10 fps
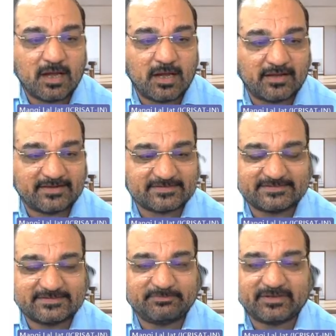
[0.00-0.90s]

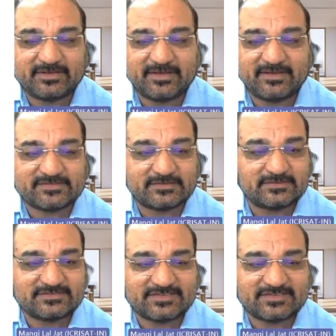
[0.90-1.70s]
acidification,